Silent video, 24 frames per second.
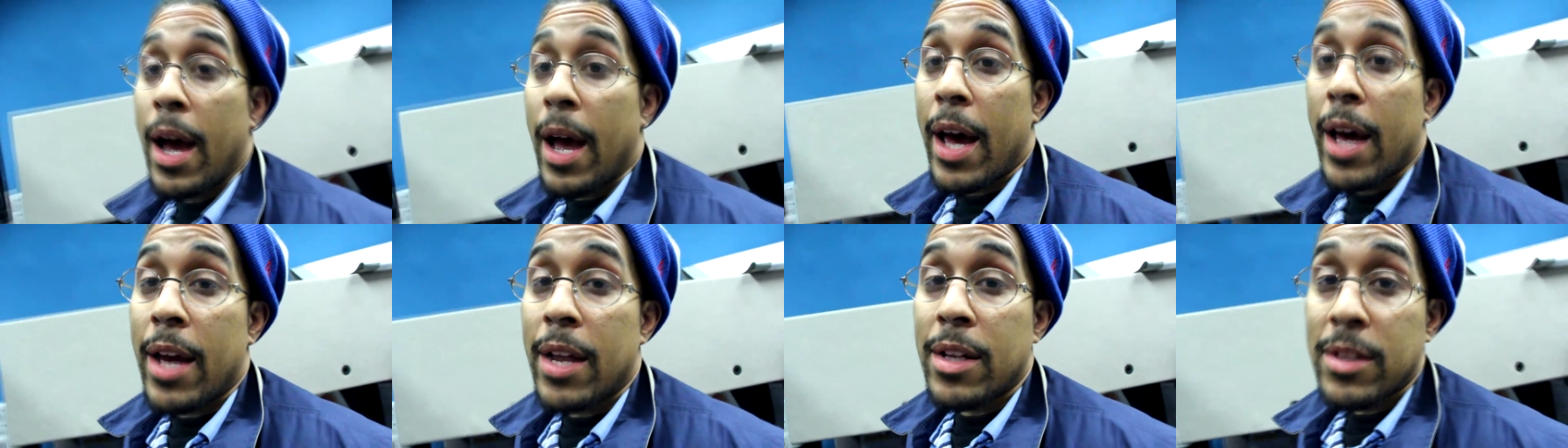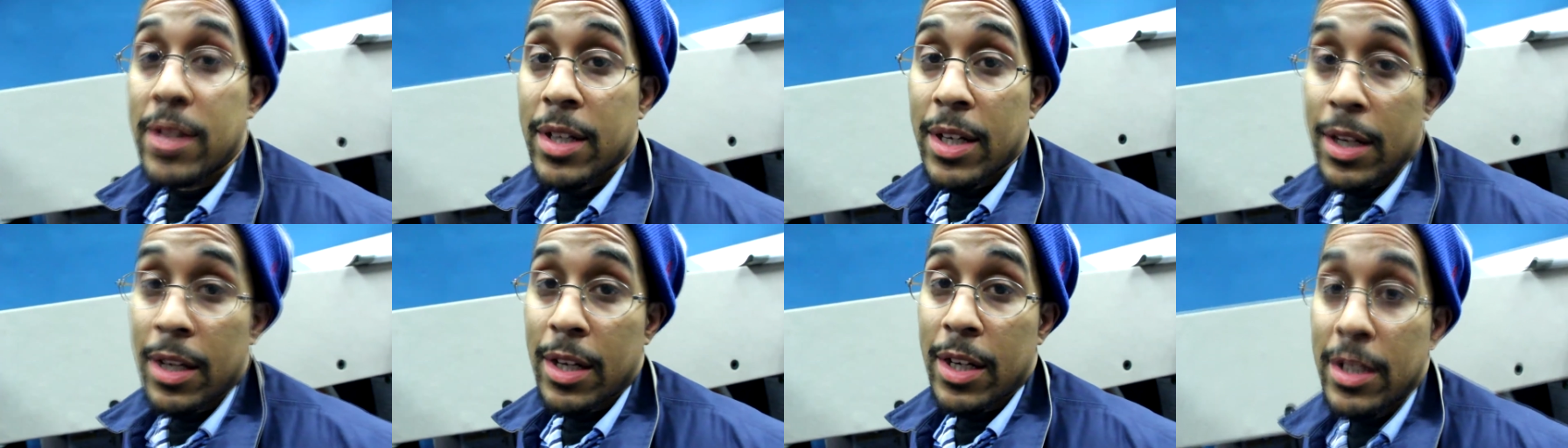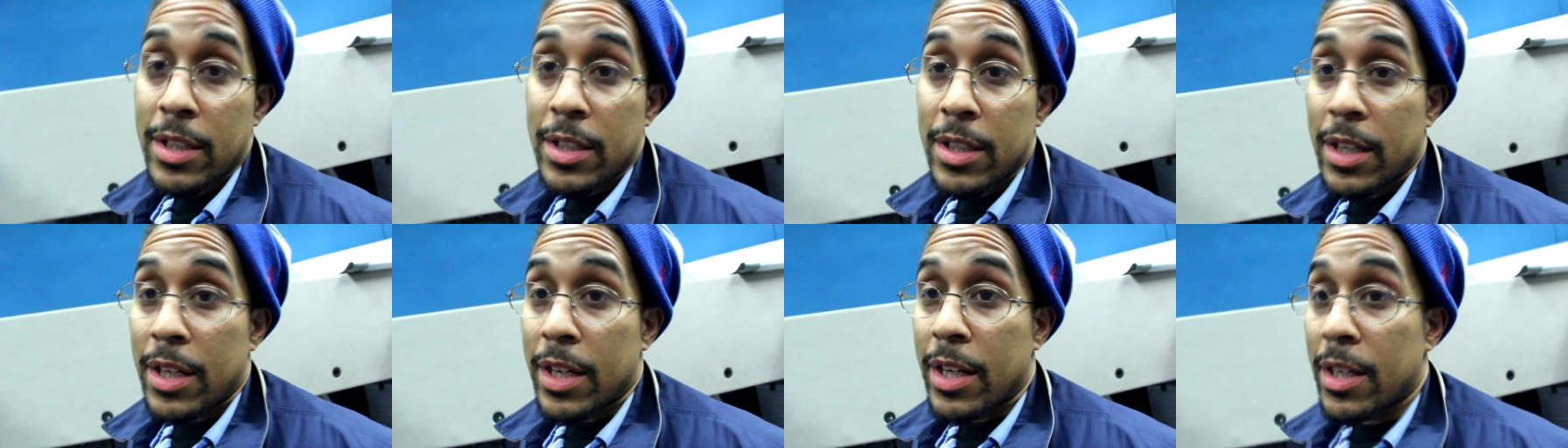I didn't take a
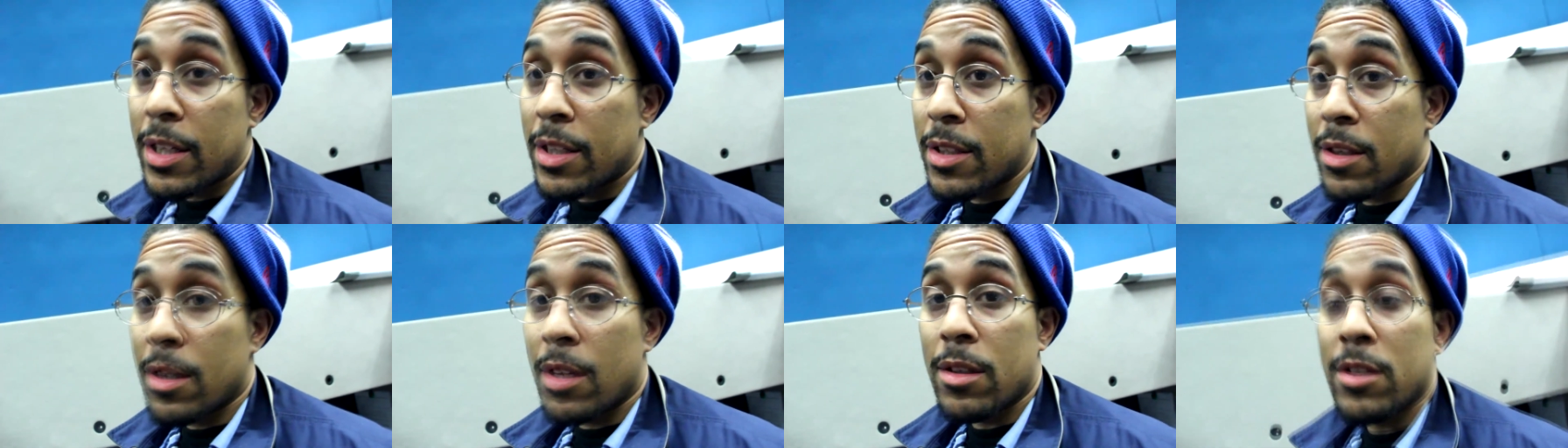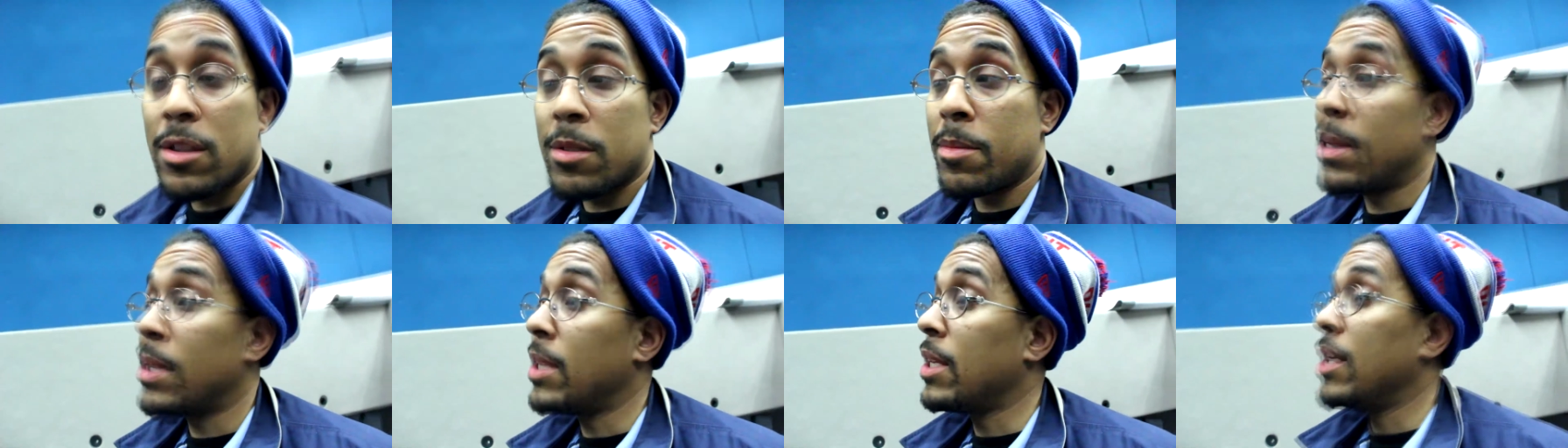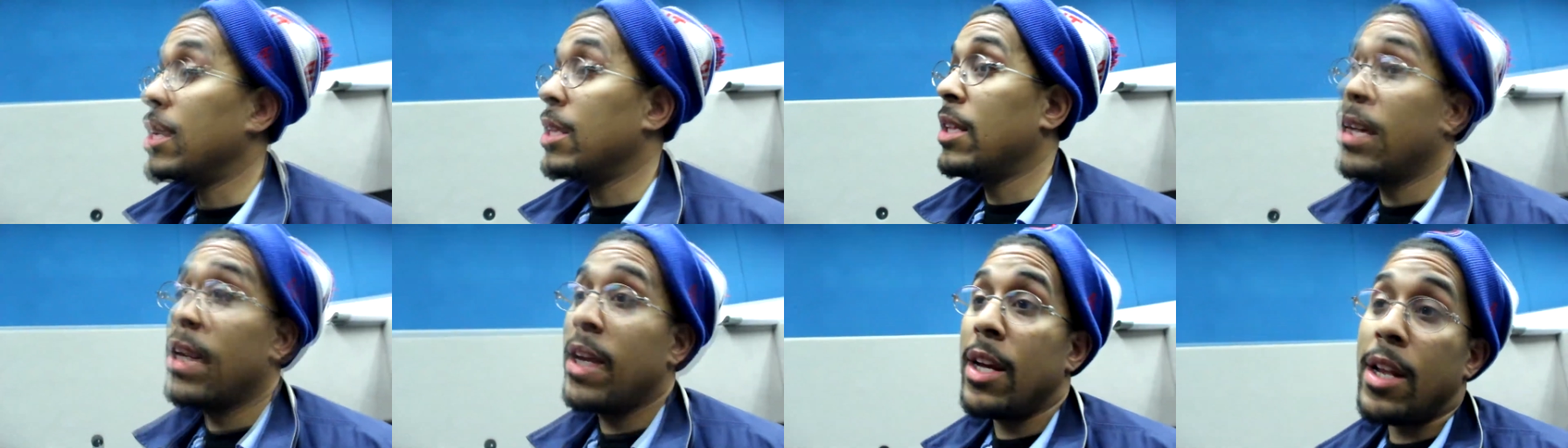lunch today, so I'm just about to
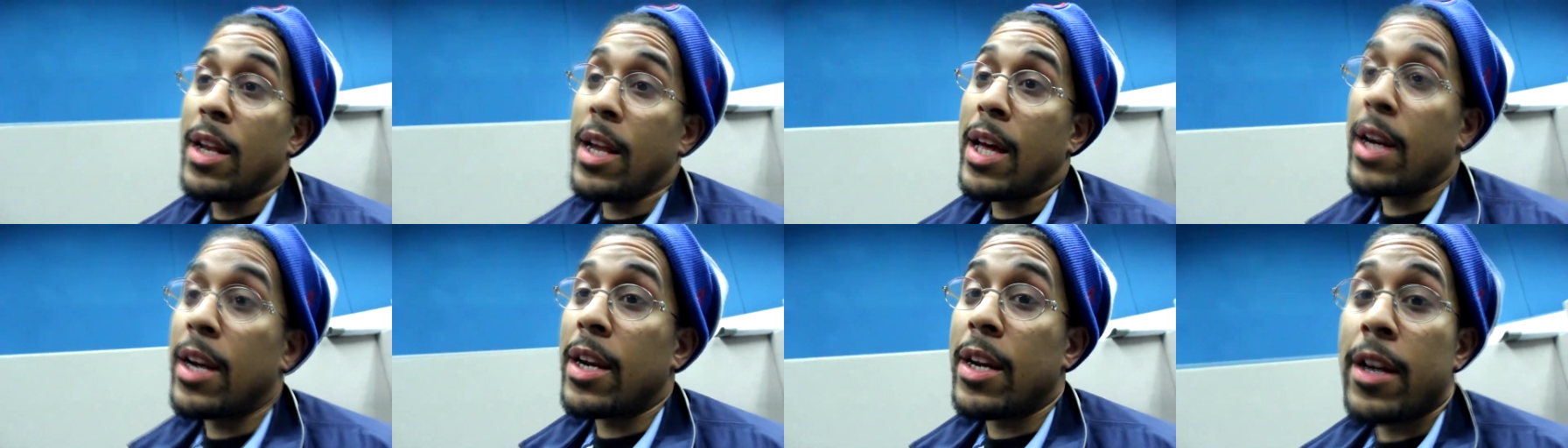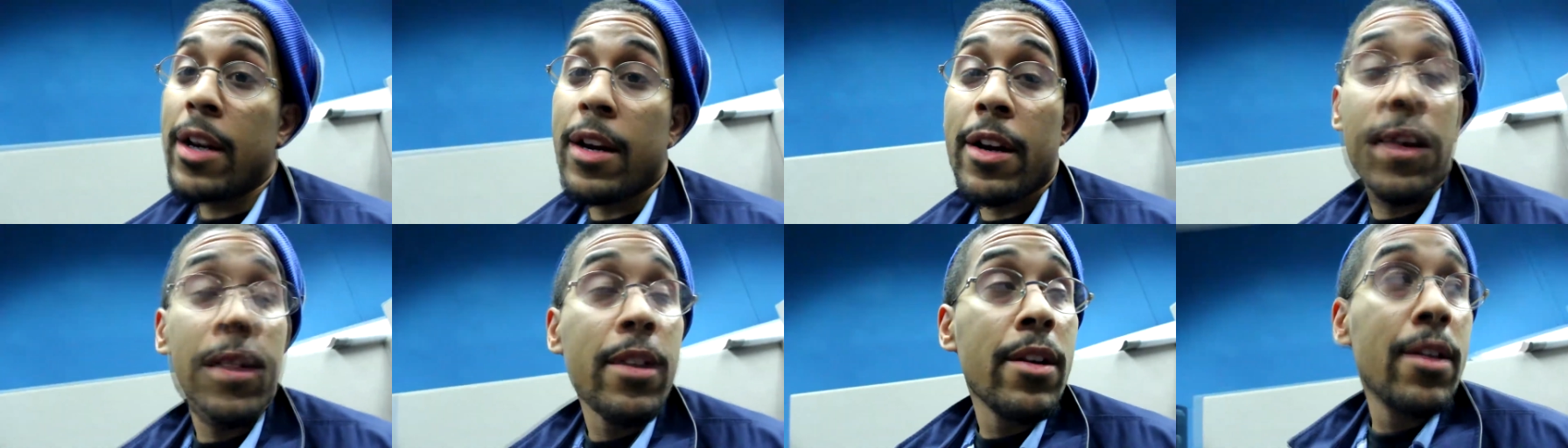get the hell out of here.